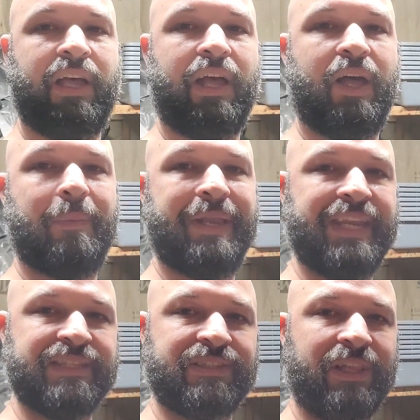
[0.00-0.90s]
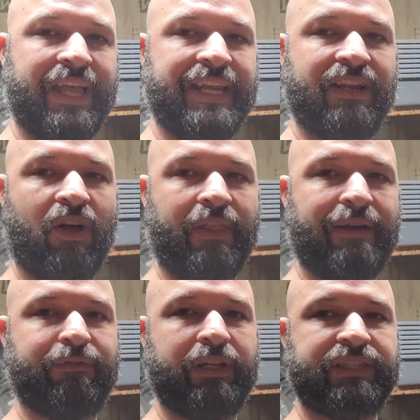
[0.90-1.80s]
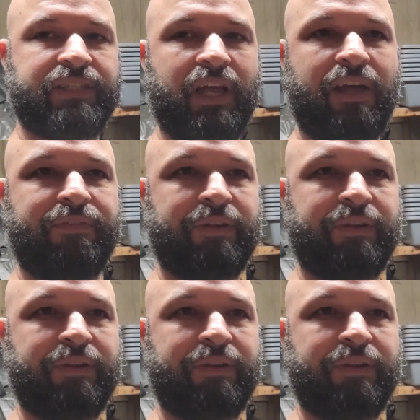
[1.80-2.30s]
and insulated and all that fun stuff,